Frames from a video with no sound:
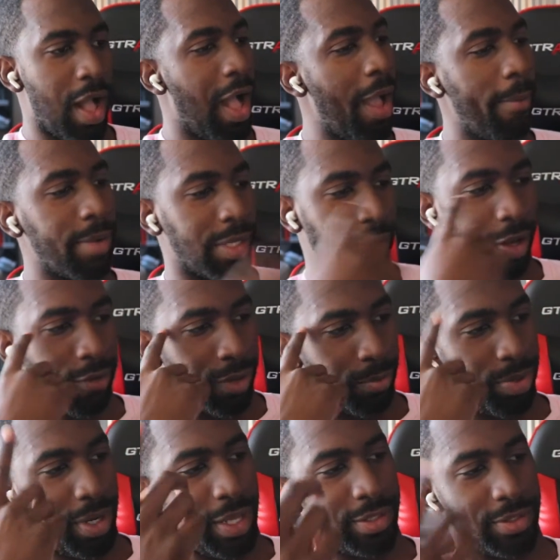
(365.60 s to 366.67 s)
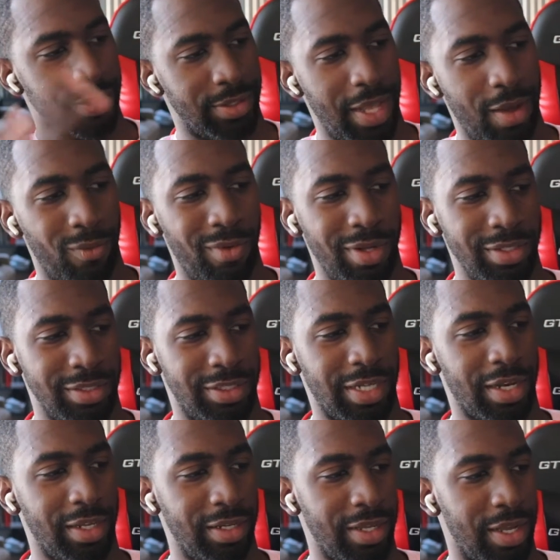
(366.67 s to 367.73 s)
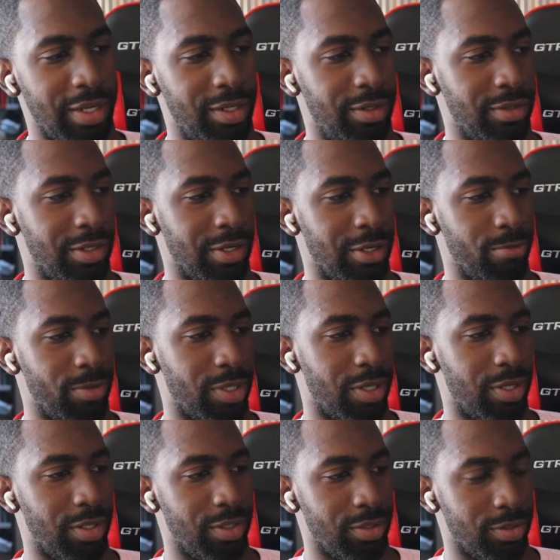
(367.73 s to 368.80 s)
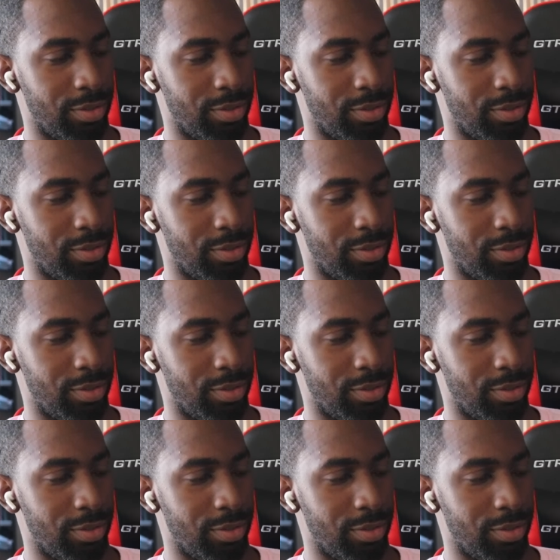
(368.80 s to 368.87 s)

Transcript: I be knowing places. That was Johnny Danilo Gerb thing.